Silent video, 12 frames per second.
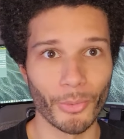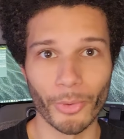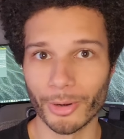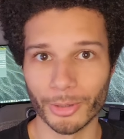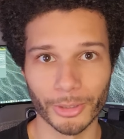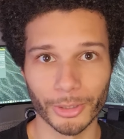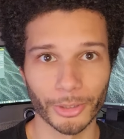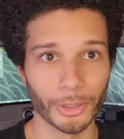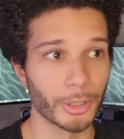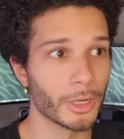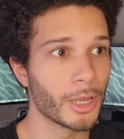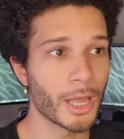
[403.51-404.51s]
where to look
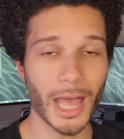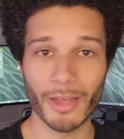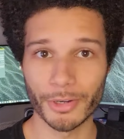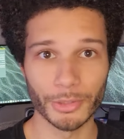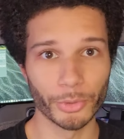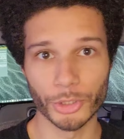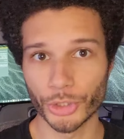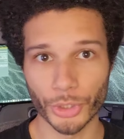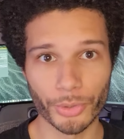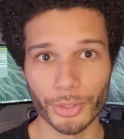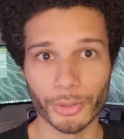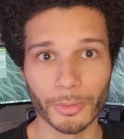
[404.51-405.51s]
or have anyone to
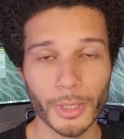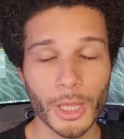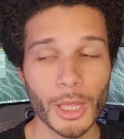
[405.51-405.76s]
show you.